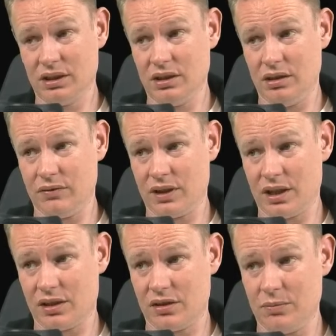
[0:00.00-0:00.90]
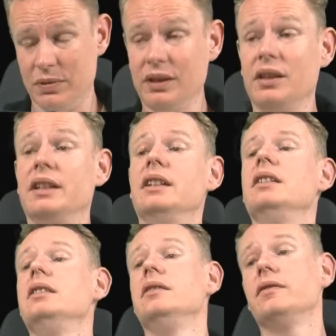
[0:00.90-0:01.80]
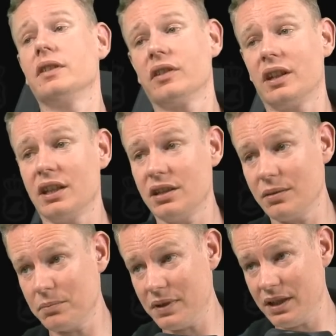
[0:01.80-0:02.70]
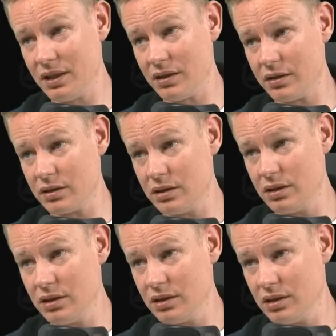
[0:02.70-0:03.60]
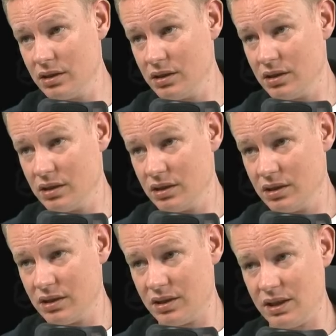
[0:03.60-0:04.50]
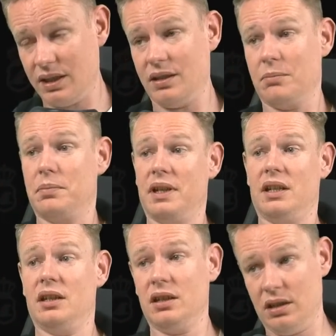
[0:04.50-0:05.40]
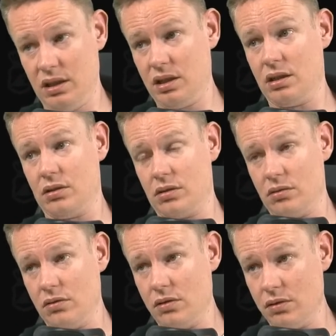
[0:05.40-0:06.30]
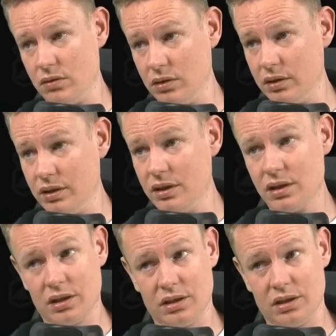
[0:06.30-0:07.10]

You've got to believe it's getting better. Getting better all the time.